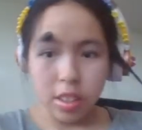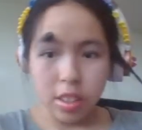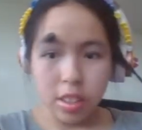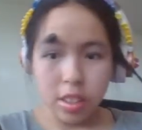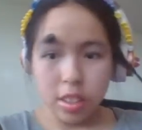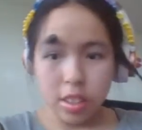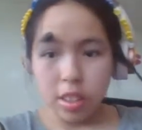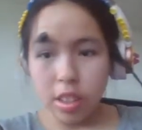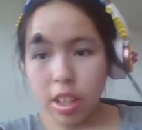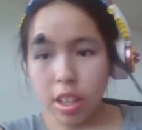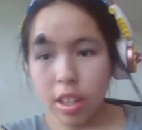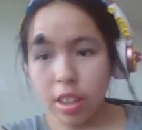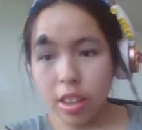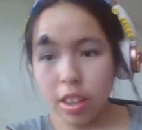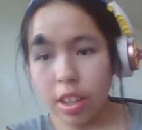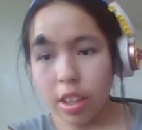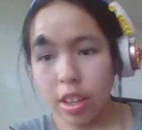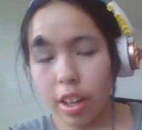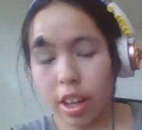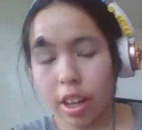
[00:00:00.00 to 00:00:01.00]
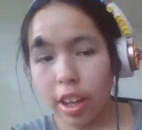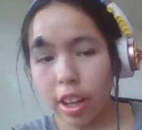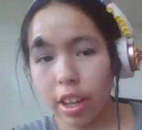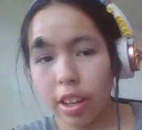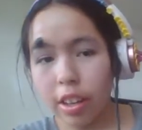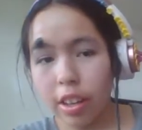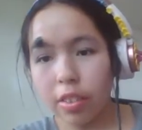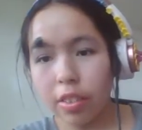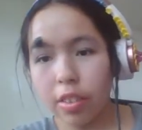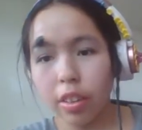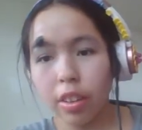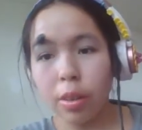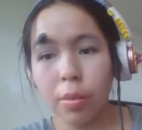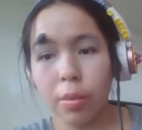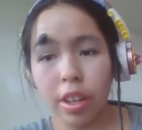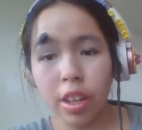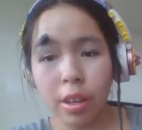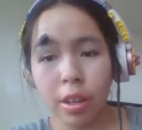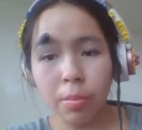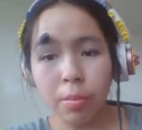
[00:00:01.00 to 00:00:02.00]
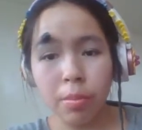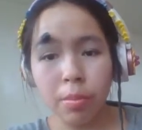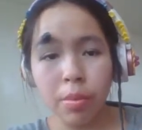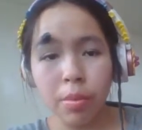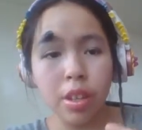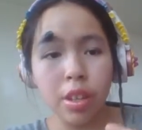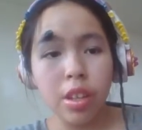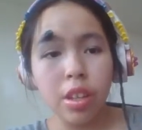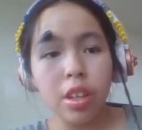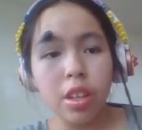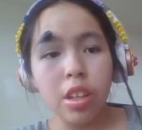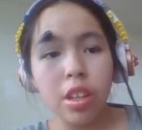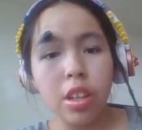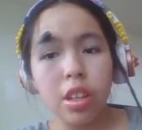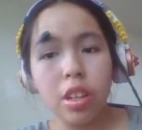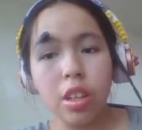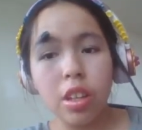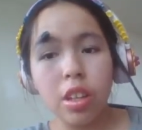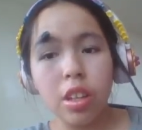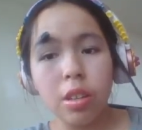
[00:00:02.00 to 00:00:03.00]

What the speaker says: and then I had to delete my my